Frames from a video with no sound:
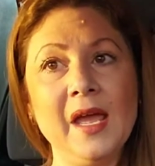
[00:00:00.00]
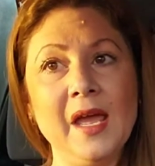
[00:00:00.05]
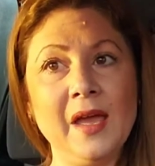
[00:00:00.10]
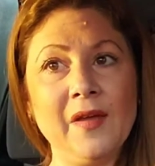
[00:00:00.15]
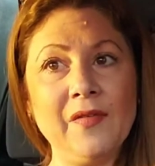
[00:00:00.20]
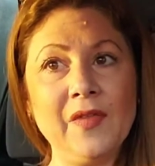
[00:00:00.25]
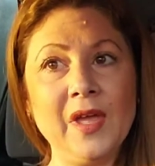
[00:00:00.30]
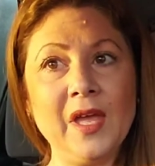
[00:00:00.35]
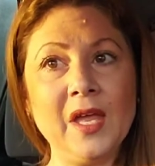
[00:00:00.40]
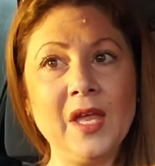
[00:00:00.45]

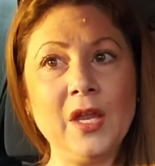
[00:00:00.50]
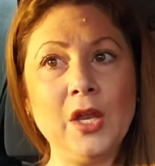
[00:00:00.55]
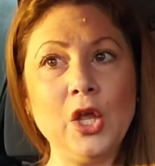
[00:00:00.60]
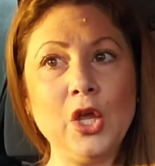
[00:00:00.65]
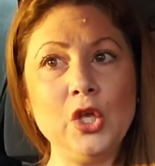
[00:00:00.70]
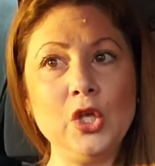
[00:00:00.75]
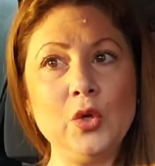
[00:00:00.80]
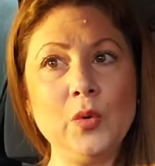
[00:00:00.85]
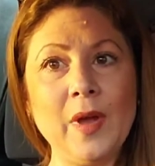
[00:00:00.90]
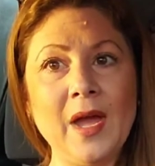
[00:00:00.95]
And then
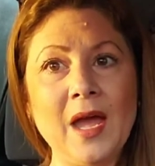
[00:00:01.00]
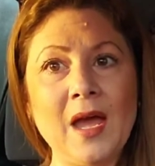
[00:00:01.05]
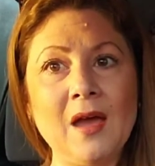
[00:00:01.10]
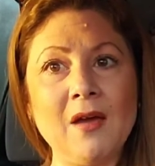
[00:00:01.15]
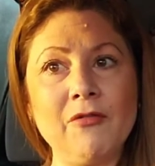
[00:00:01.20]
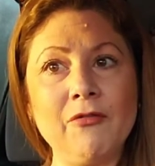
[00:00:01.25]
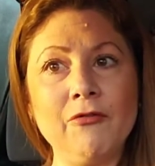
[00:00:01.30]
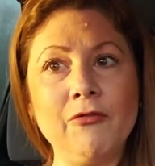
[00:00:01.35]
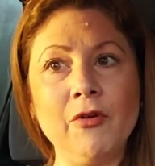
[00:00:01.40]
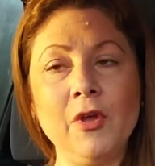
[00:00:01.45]
you
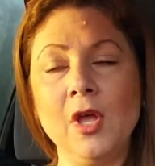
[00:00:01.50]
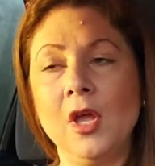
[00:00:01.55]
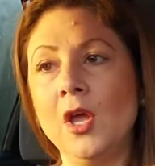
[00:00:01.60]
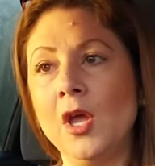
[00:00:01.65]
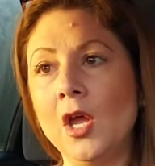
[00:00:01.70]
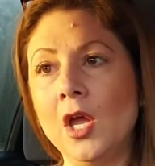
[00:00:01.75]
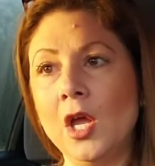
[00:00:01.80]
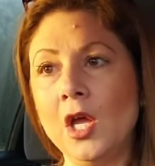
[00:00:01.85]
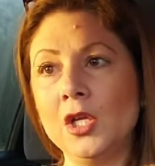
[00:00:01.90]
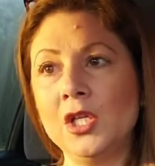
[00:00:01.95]
have
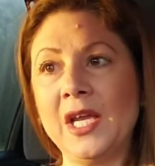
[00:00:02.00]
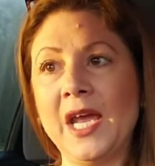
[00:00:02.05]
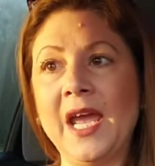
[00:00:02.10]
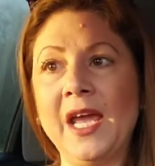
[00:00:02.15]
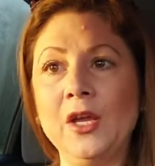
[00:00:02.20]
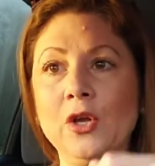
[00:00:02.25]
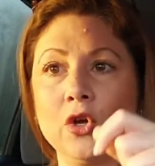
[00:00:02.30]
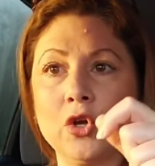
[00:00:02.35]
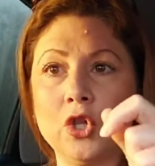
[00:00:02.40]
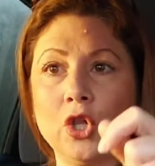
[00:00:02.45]
to
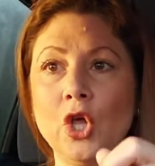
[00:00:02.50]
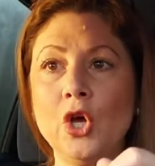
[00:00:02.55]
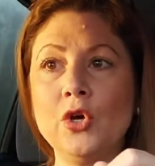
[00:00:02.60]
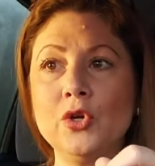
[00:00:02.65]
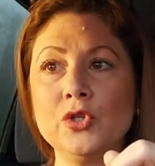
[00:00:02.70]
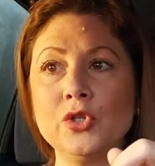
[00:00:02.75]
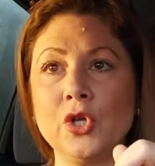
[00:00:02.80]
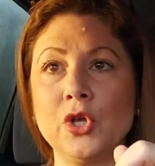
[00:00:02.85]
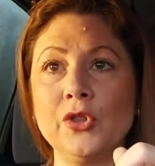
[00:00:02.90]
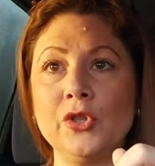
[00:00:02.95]
hang your
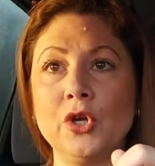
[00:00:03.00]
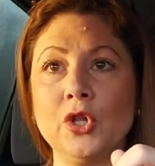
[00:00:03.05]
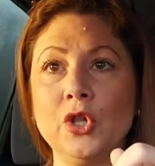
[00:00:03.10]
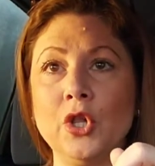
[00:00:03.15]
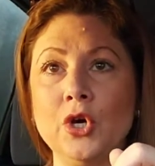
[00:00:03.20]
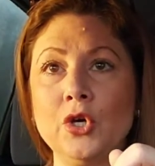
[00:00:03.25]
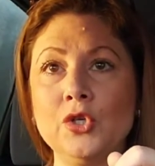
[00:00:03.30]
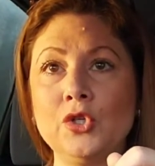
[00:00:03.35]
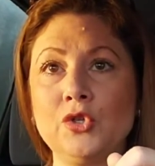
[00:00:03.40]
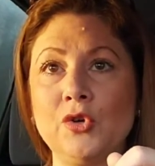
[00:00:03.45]
clothes on the
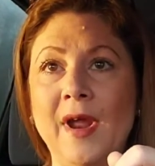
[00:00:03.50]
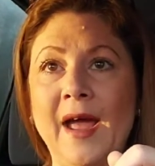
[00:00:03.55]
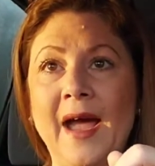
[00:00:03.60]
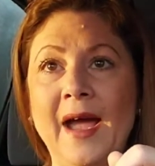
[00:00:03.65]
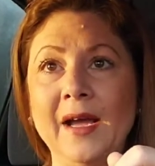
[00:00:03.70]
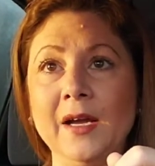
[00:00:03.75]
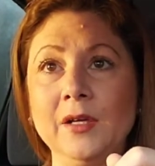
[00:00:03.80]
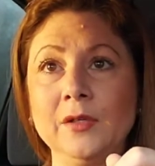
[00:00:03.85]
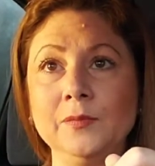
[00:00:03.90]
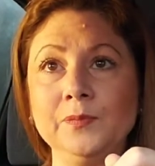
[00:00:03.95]
clothes
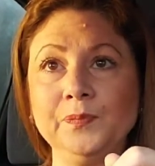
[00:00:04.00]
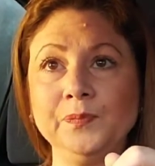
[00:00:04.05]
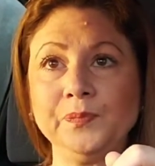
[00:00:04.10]
rack